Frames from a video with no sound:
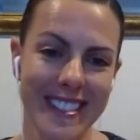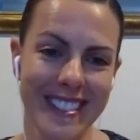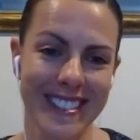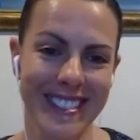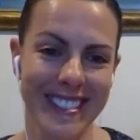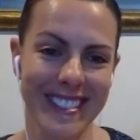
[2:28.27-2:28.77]

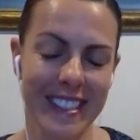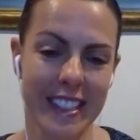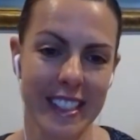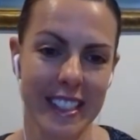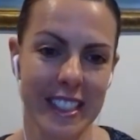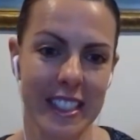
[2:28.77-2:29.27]

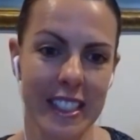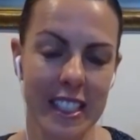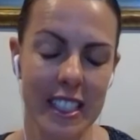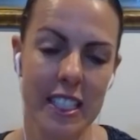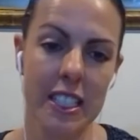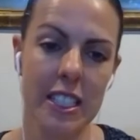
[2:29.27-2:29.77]

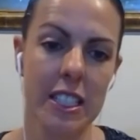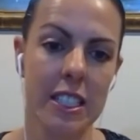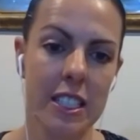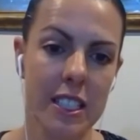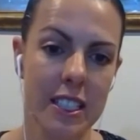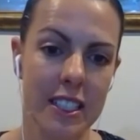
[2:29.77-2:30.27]

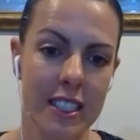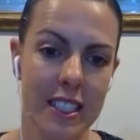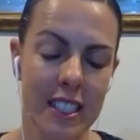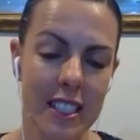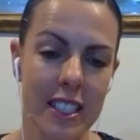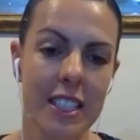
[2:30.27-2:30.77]

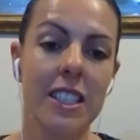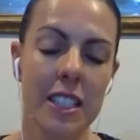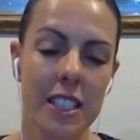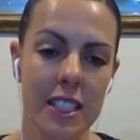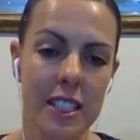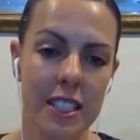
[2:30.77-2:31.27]

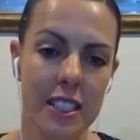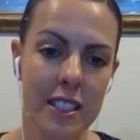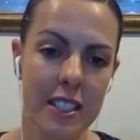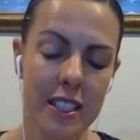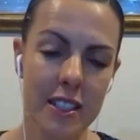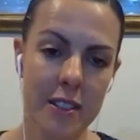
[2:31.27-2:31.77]

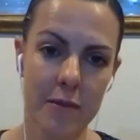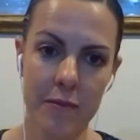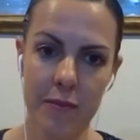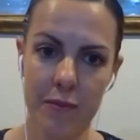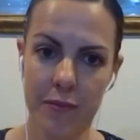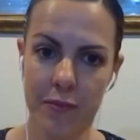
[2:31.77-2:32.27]

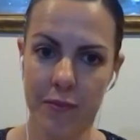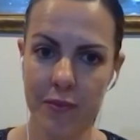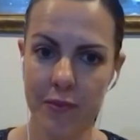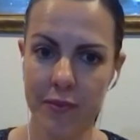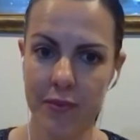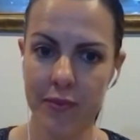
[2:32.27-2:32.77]

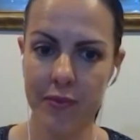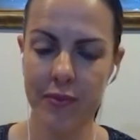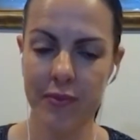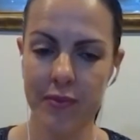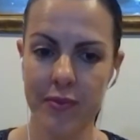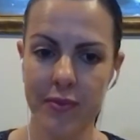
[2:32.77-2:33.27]

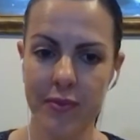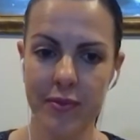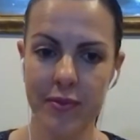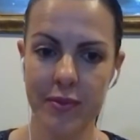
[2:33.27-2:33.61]
This person isn't speaking.